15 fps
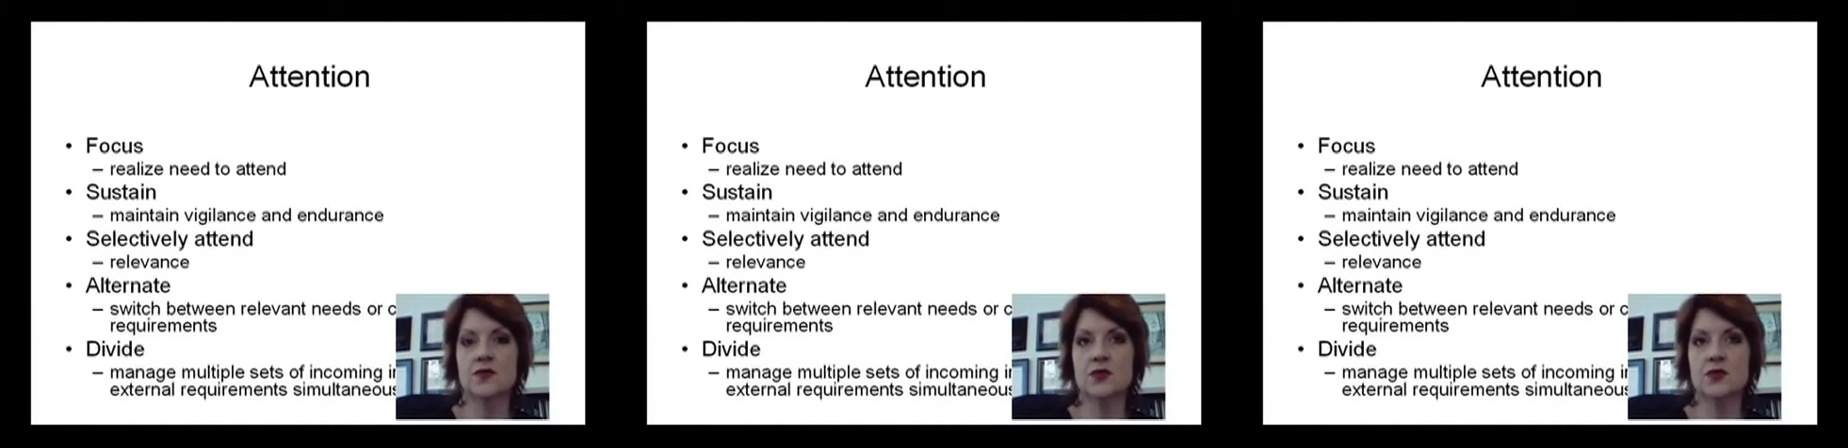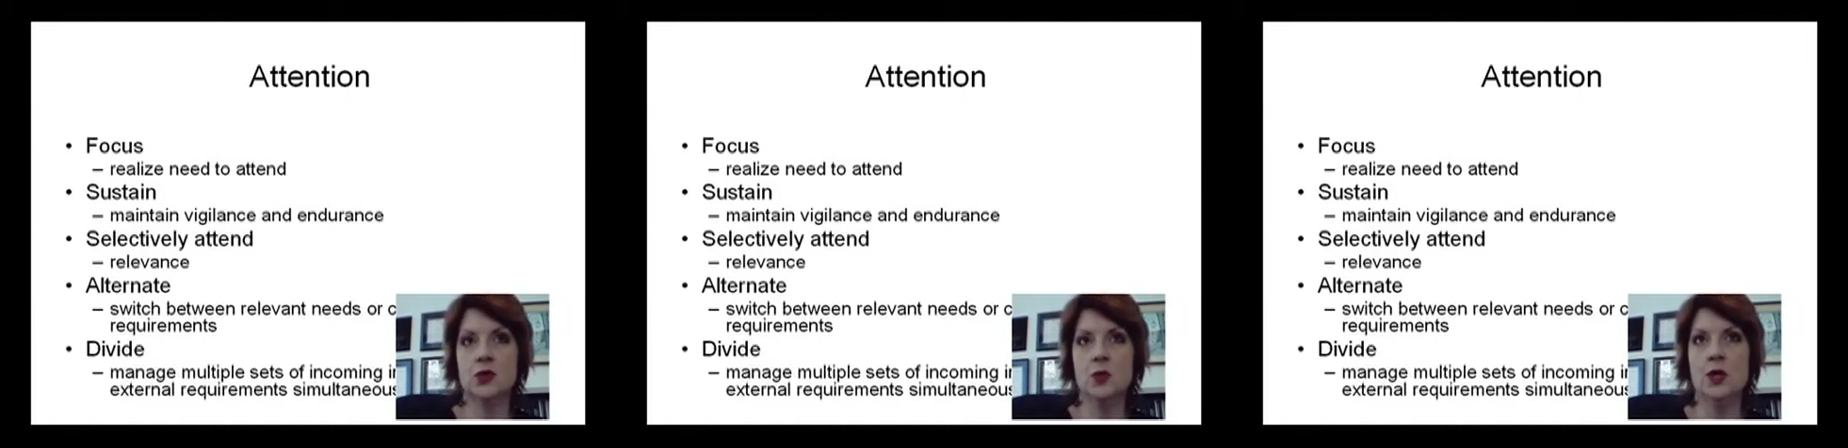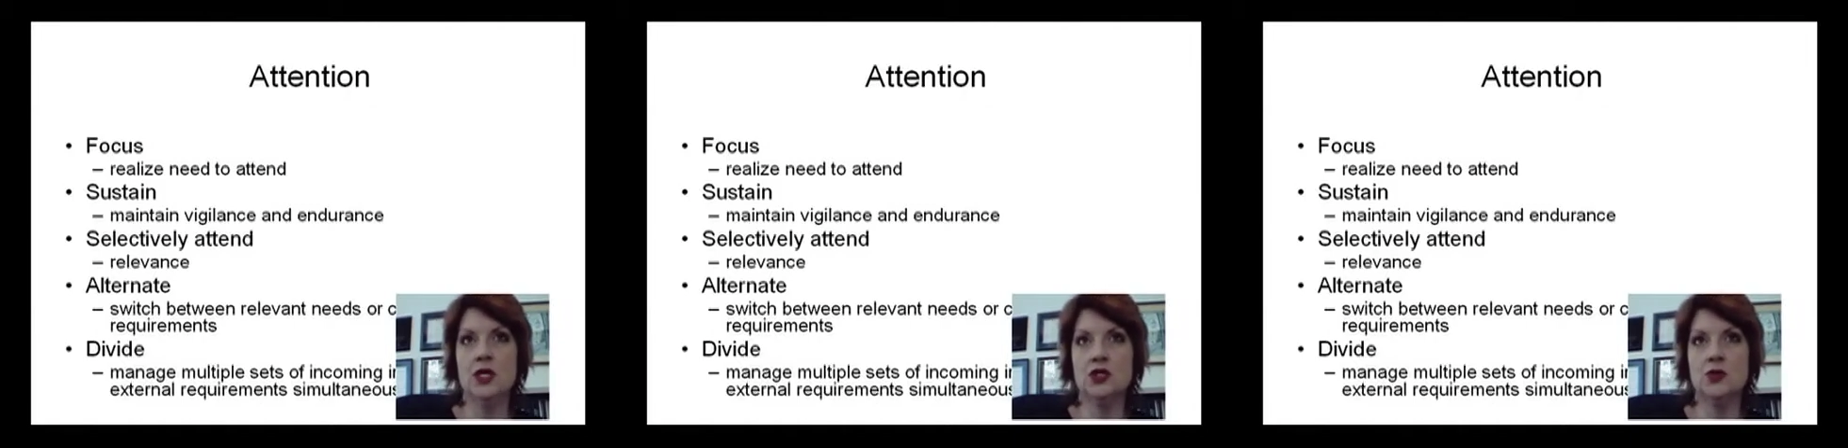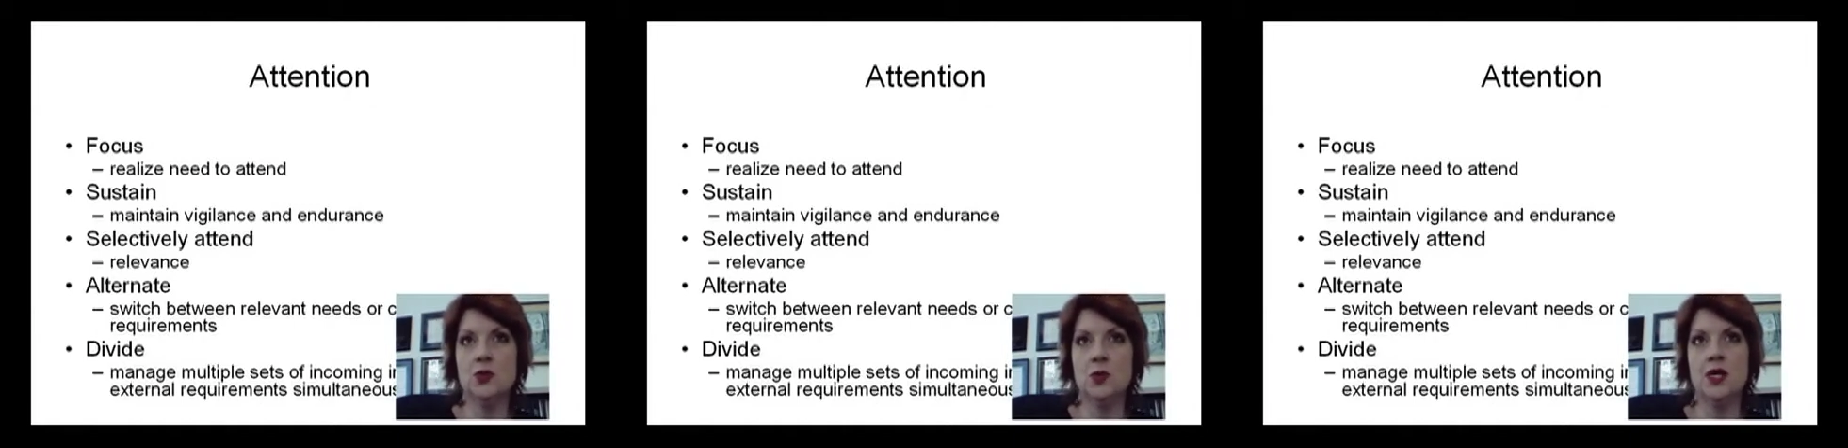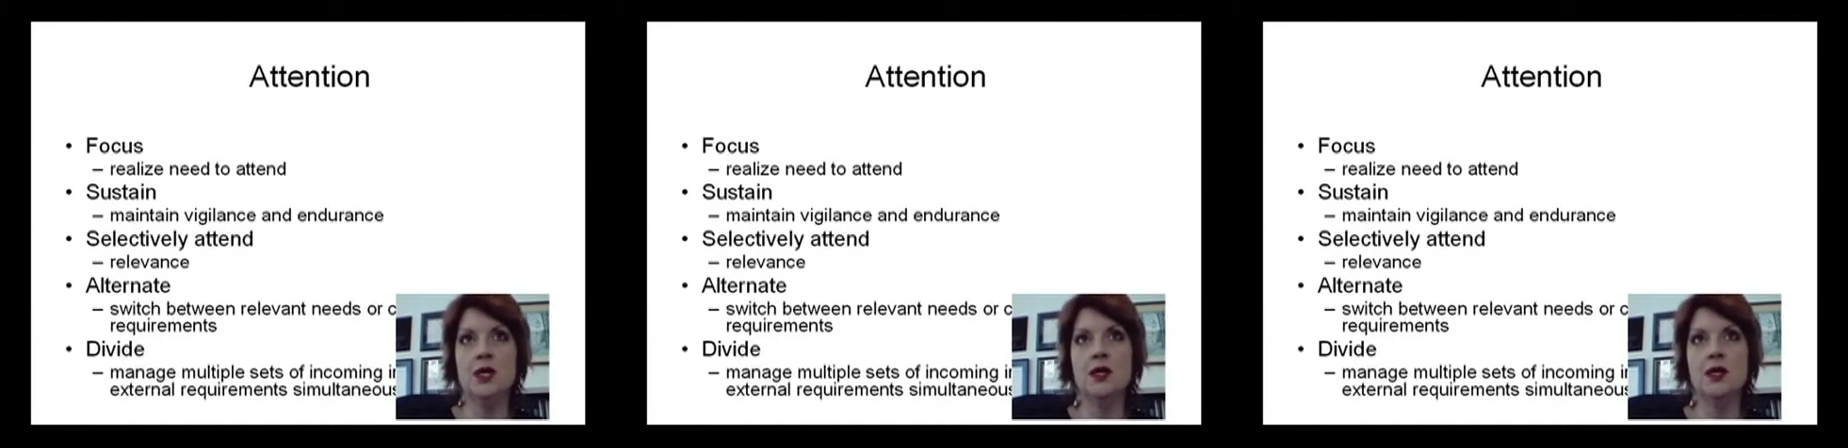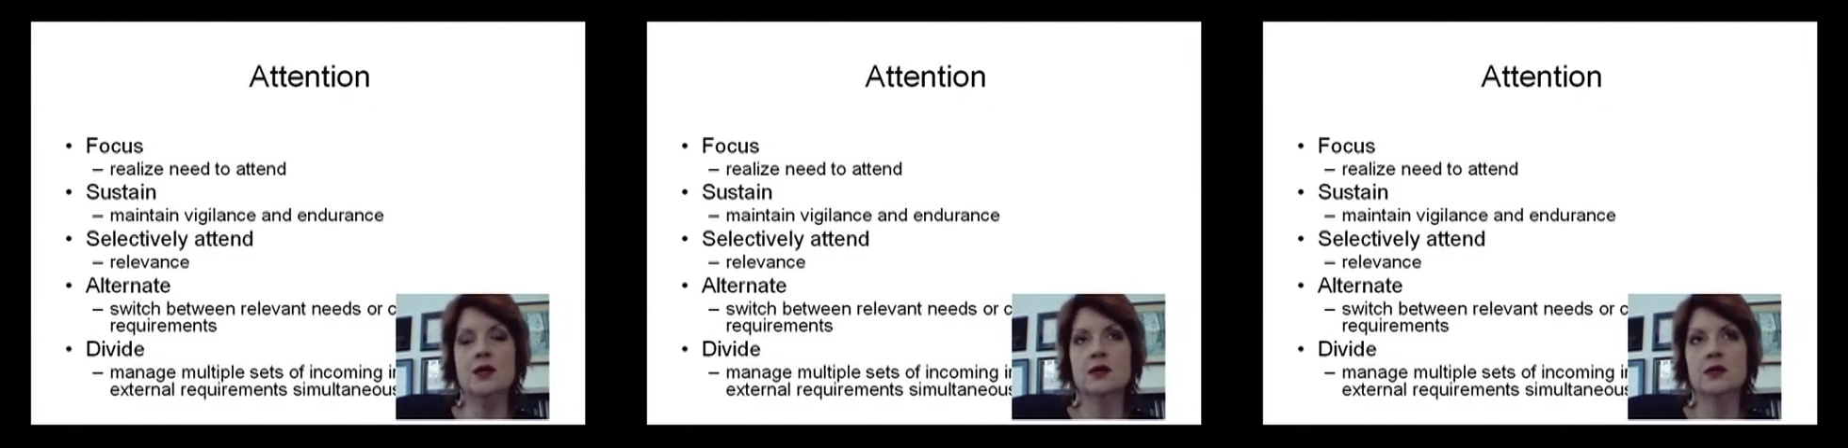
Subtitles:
to which we